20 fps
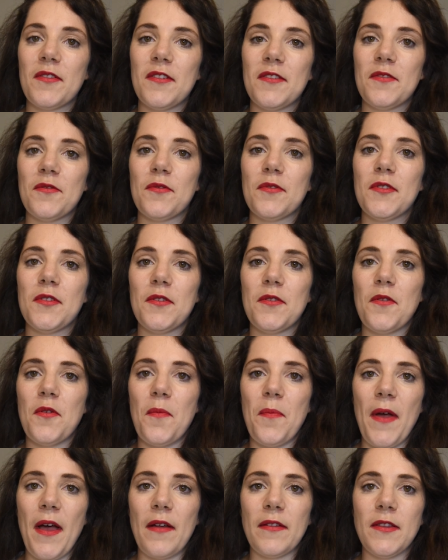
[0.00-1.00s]
talk to you
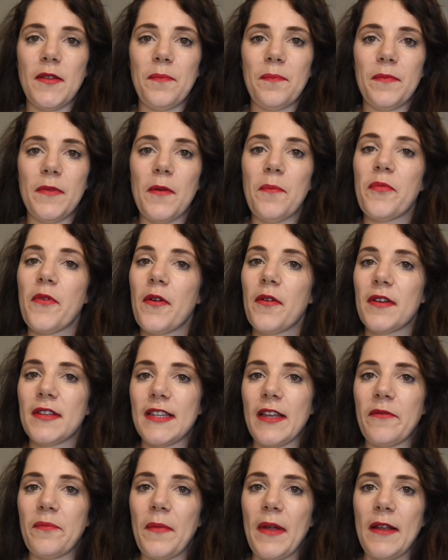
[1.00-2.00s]
about the progress
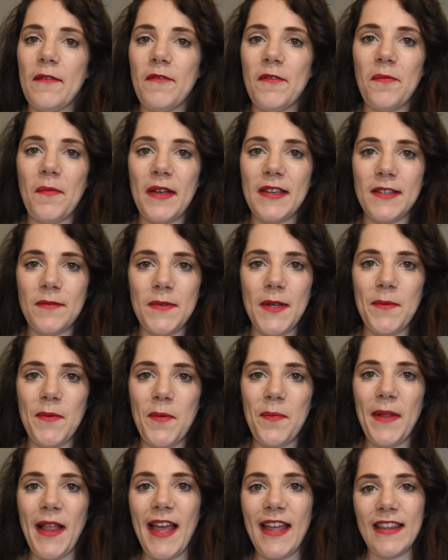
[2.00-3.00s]
I've made with my September
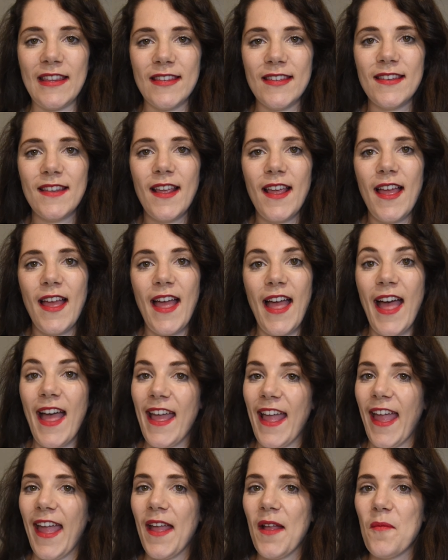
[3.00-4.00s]
plans.
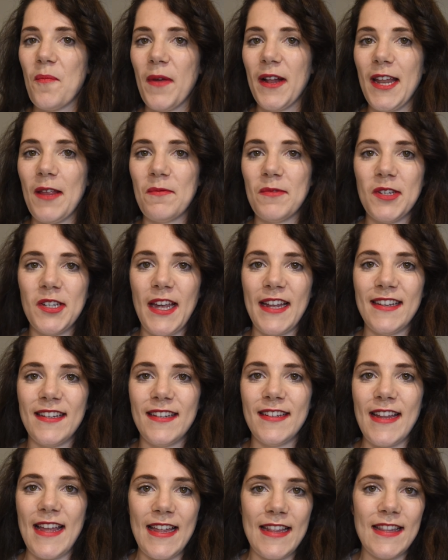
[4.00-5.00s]
Hi, my name is
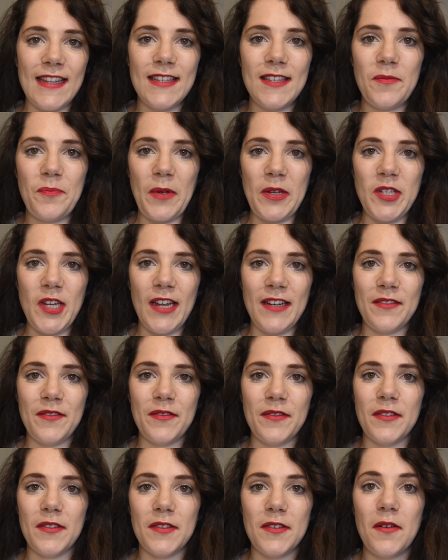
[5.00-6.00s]
Shannon and this is my channel,
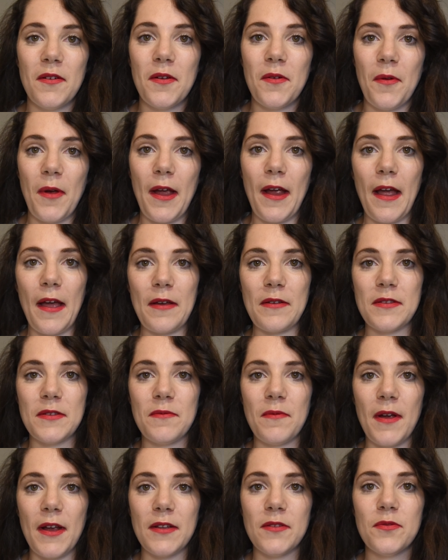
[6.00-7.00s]
The Sewing Warehouse,
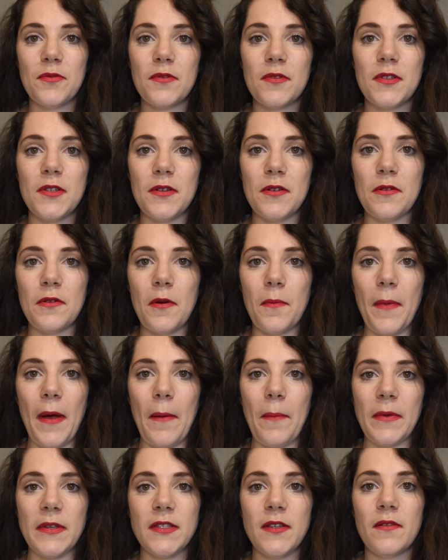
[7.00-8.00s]
where I talk to you
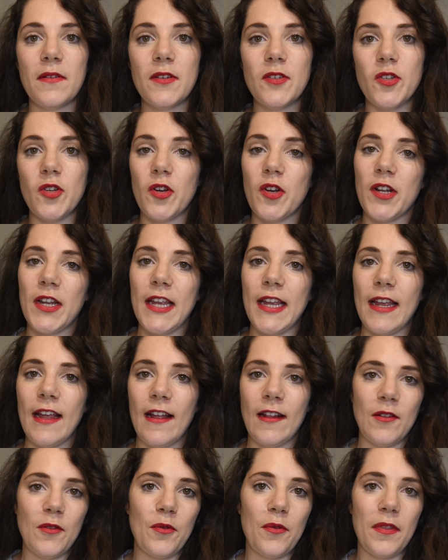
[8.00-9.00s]
about my sewing journey
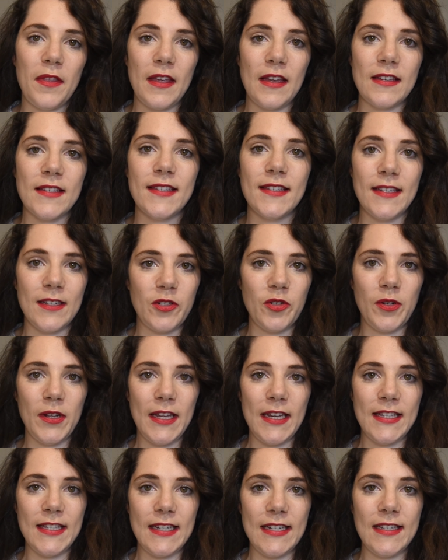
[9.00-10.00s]
and all things stitch
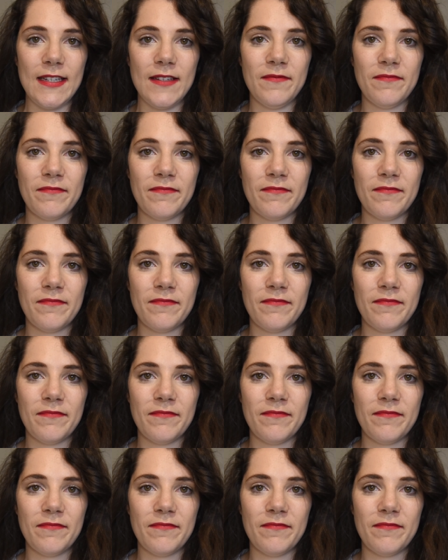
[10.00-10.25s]
related.